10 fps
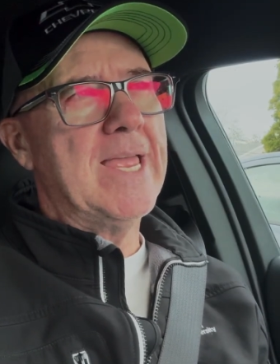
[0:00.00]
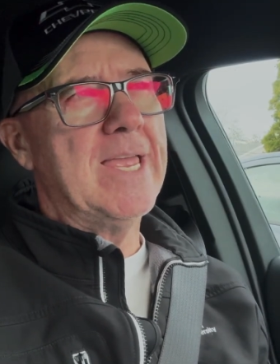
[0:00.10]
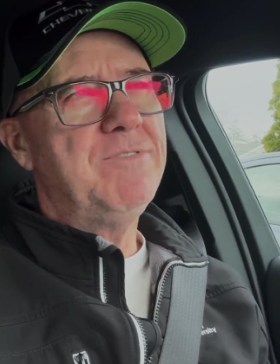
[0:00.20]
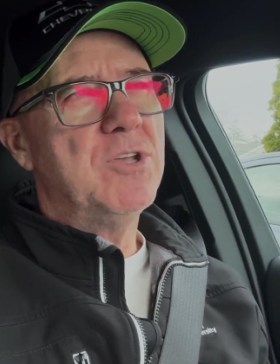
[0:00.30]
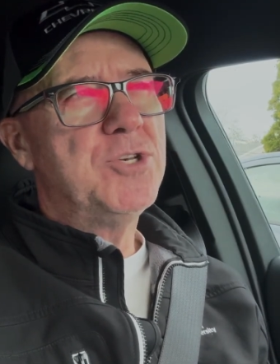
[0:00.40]

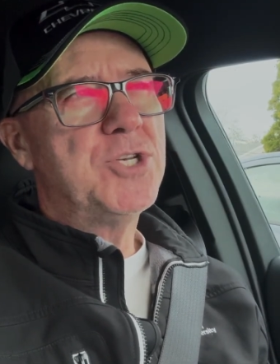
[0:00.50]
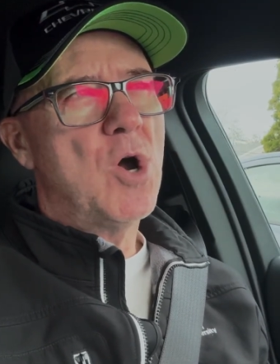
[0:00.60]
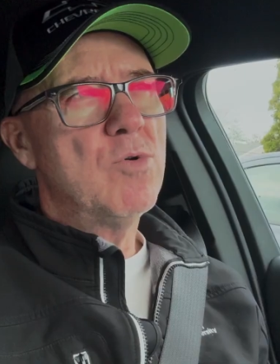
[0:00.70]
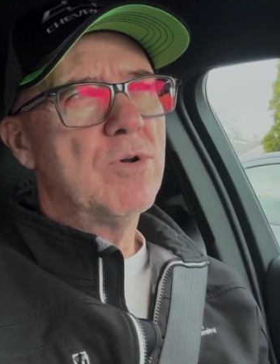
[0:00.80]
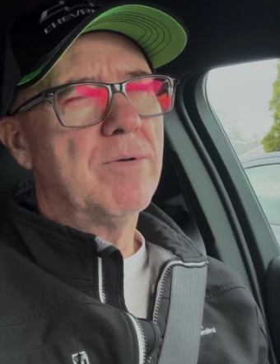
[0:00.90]
If you
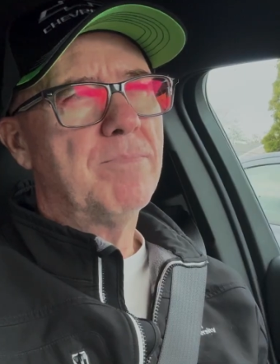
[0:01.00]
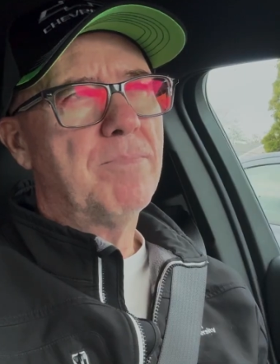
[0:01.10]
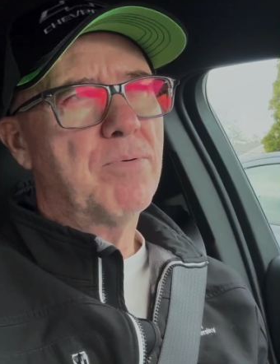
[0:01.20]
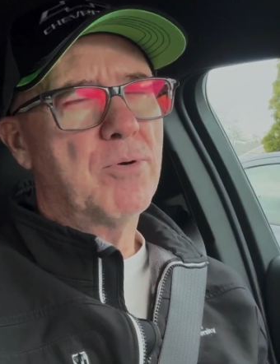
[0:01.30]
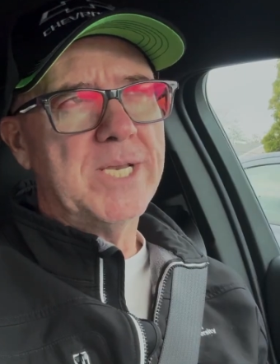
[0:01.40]
don't
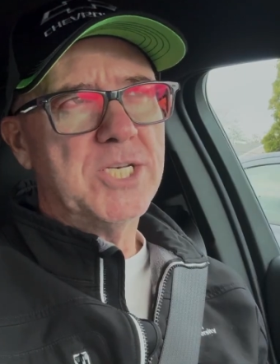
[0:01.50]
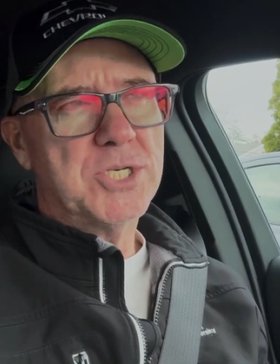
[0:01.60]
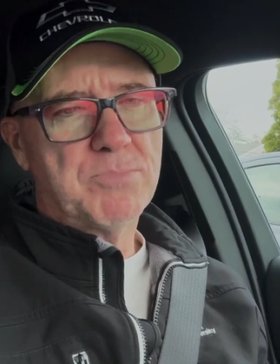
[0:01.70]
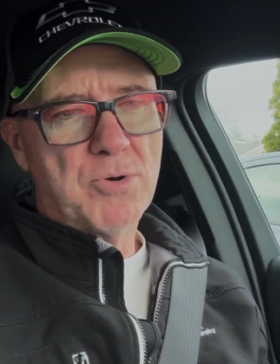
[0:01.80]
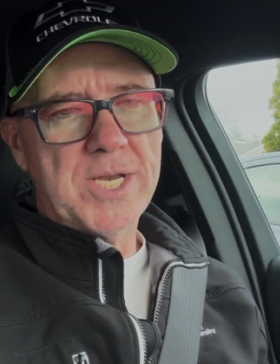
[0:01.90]

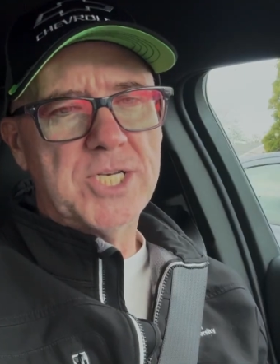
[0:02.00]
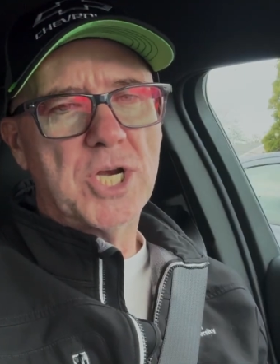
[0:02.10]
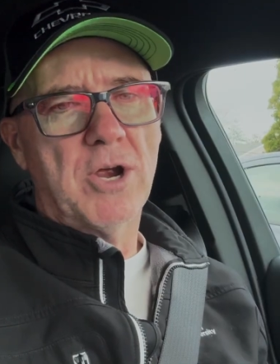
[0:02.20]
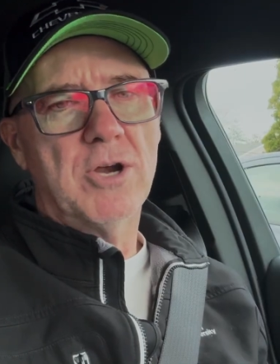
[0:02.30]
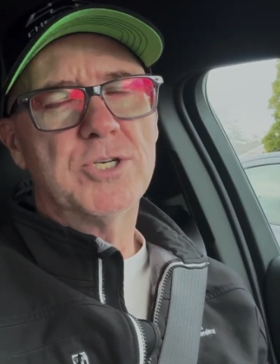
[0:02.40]

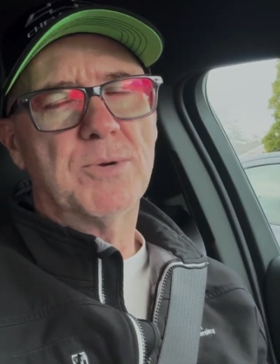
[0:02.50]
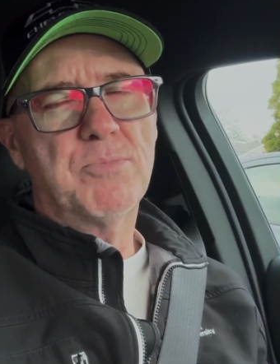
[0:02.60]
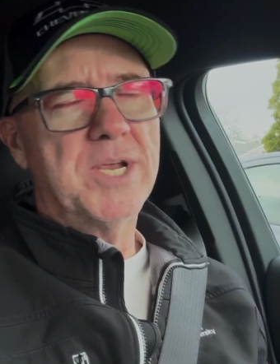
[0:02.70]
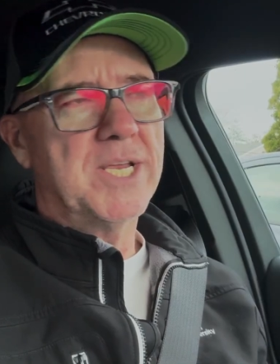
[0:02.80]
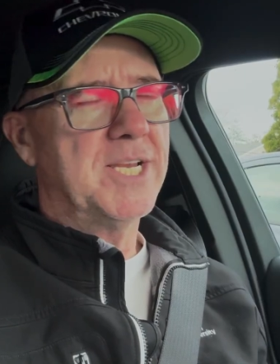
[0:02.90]
pre-charge or
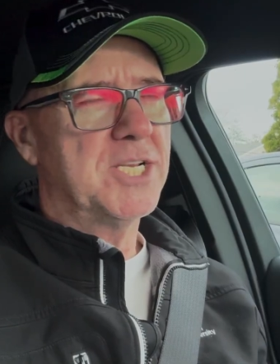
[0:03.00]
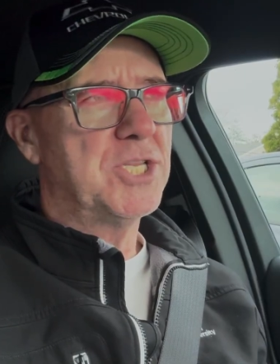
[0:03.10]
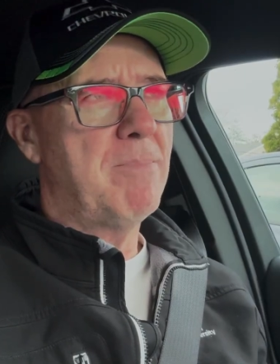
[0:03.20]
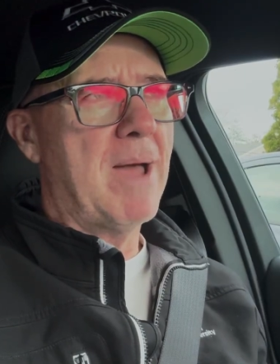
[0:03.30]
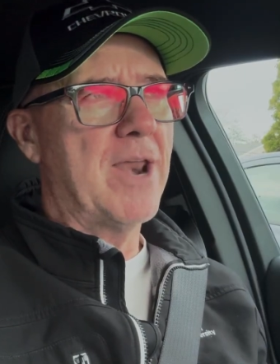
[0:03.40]

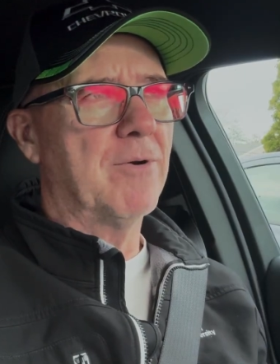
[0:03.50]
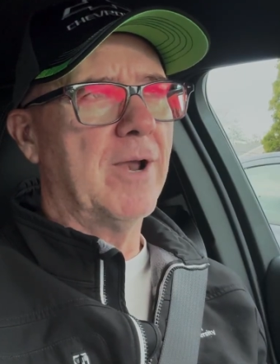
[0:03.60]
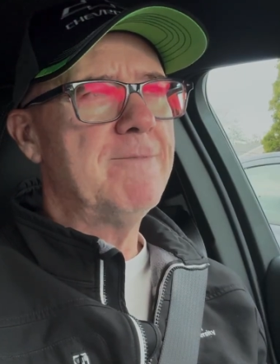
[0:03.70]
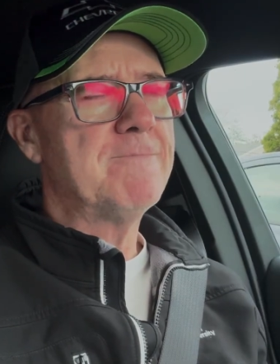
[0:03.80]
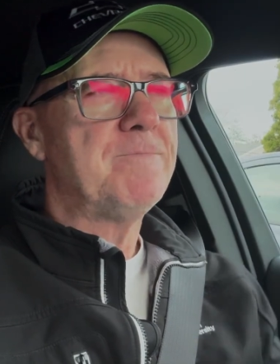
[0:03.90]
precondition the
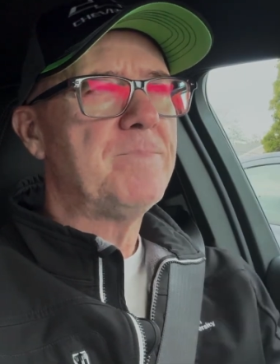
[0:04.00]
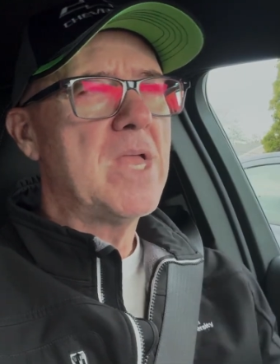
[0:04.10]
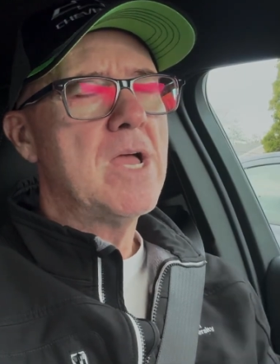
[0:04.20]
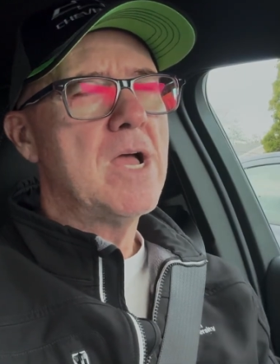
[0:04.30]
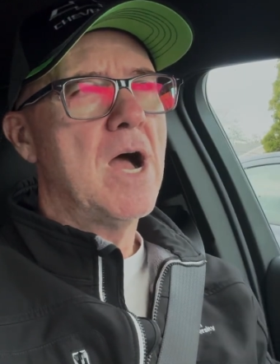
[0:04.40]
battery,
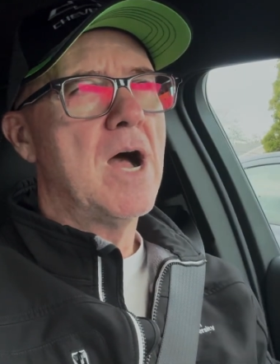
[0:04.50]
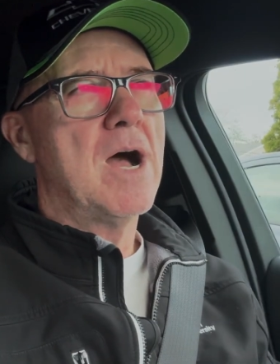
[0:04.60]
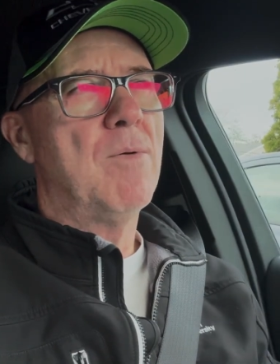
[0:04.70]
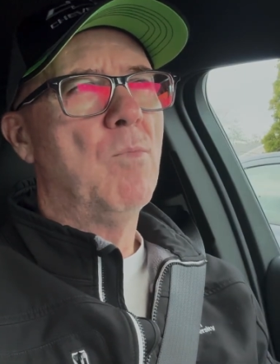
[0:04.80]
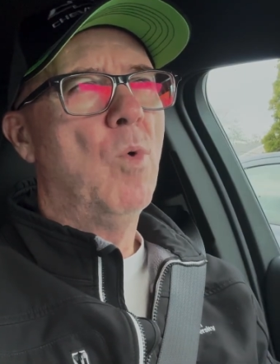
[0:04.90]

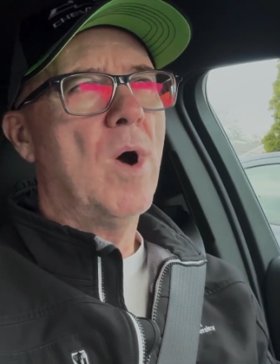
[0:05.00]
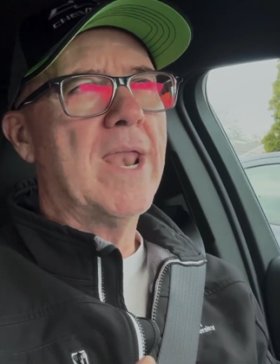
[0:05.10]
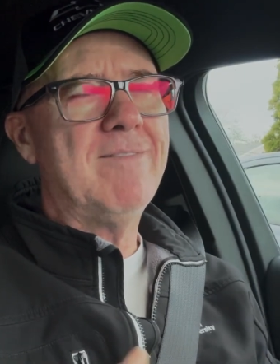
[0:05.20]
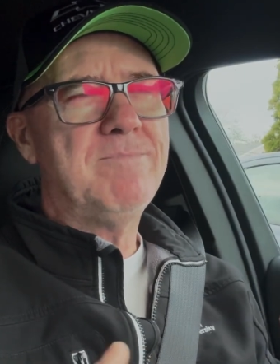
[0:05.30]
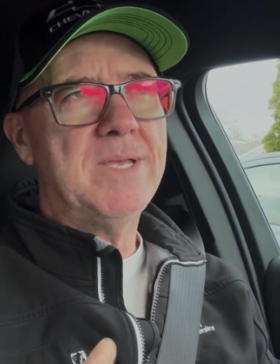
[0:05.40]
what
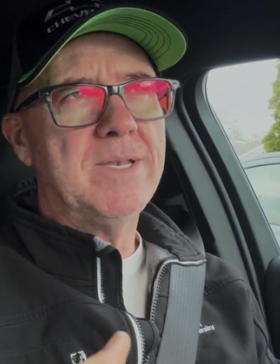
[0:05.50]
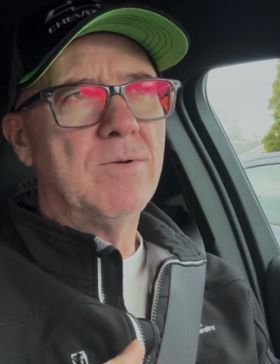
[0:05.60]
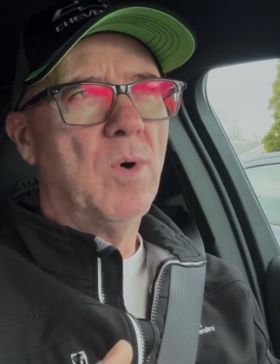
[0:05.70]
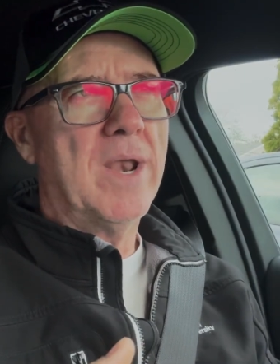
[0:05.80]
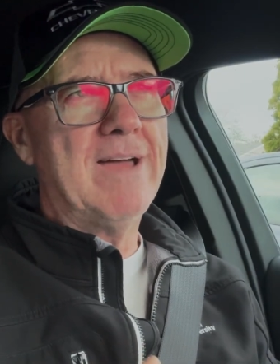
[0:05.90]

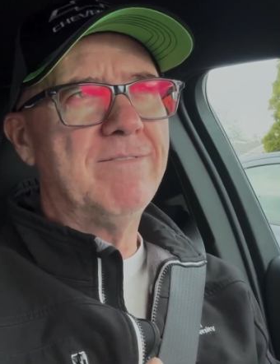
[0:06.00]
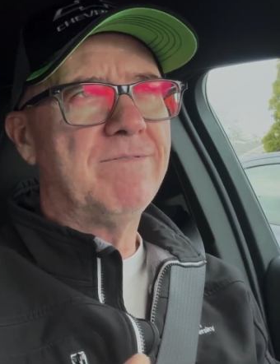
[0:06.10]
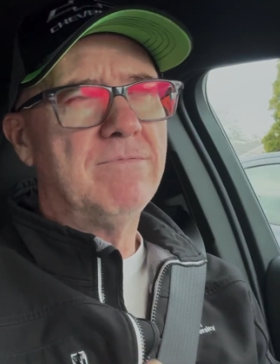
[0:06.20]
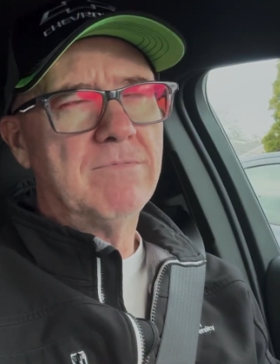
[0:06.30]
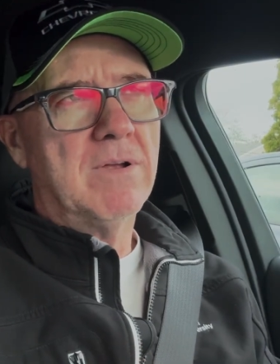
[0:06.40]

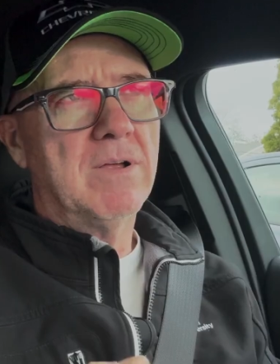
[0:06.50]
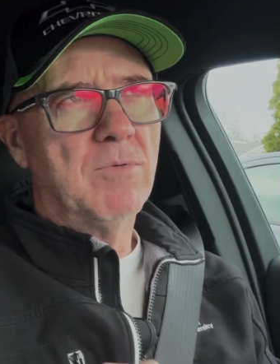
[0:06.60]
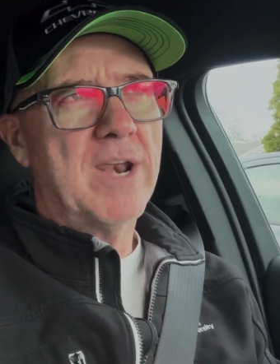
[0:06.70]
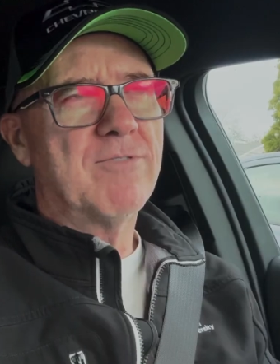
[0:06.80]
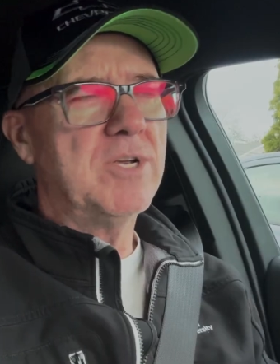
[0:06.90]
I've
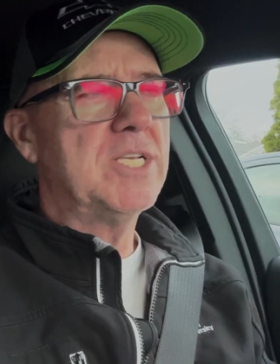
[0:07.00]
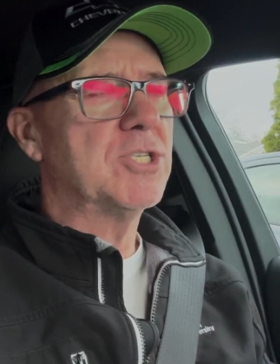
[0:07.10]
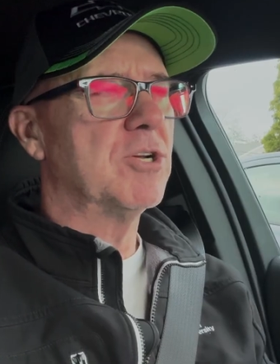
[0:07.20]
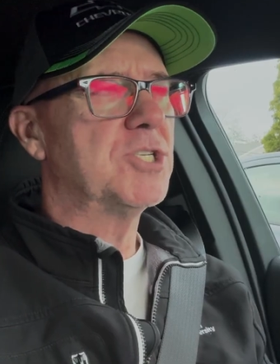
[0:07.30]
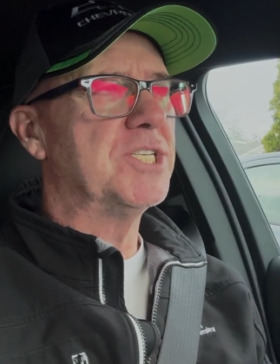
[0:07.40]

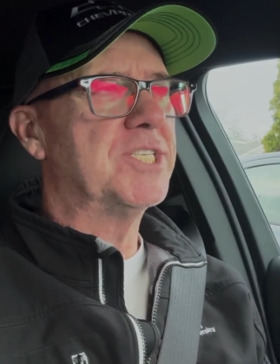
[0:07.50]
researched is